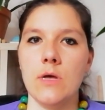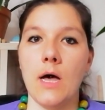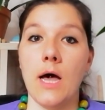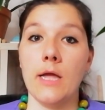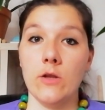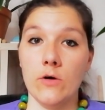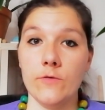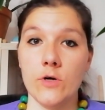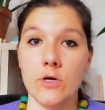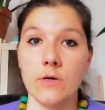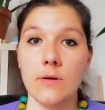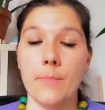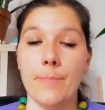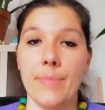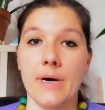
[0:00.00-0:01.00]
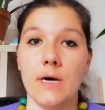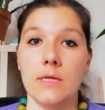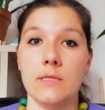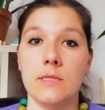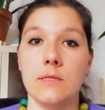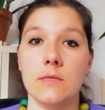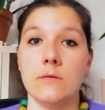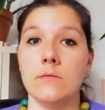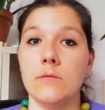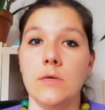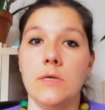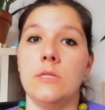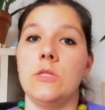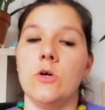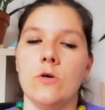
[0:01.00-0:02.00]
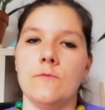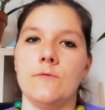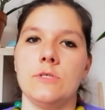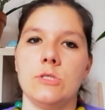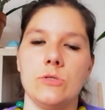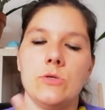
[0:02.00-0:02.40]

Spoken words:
I love her, but in the office,